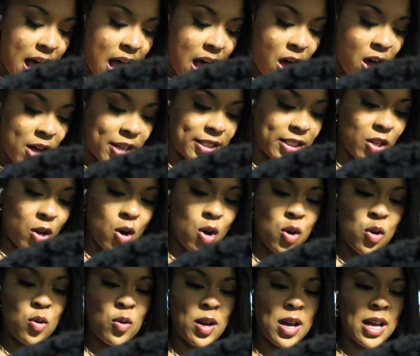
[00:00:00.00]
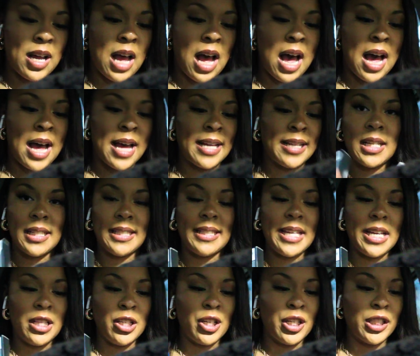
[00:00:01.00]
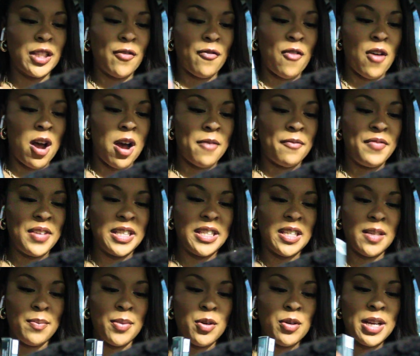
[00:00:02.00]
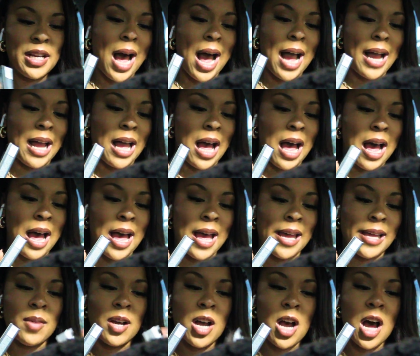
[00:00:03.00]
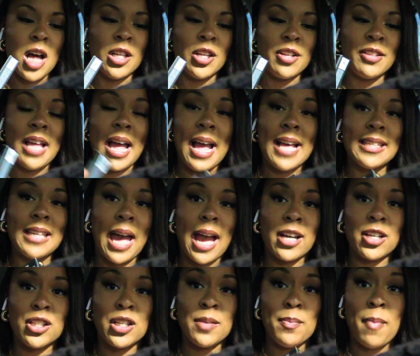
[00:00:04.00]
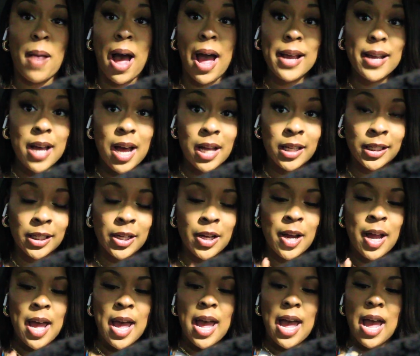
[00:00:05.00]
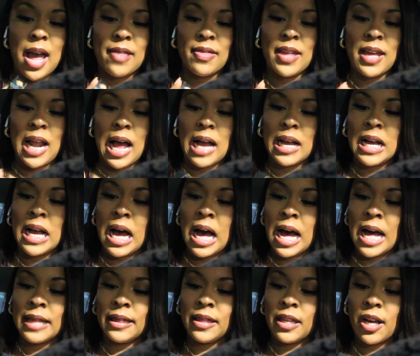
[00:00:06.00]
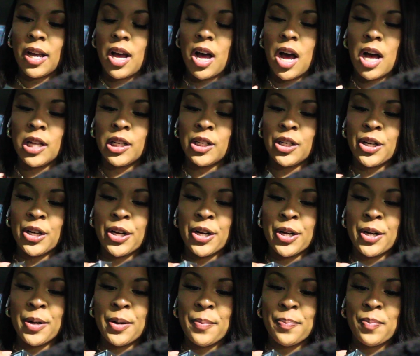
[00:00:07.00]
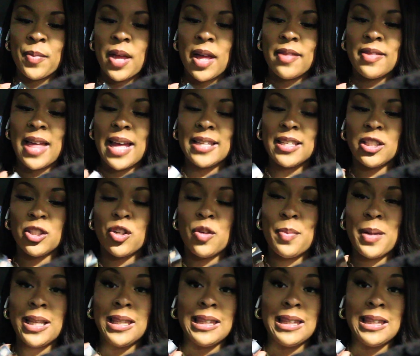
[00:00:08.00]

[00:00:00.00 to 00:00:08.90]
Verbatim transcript: I also got concealers from Fenty Beauty. I got the color that is actually my color, and then I got the color that's a little bit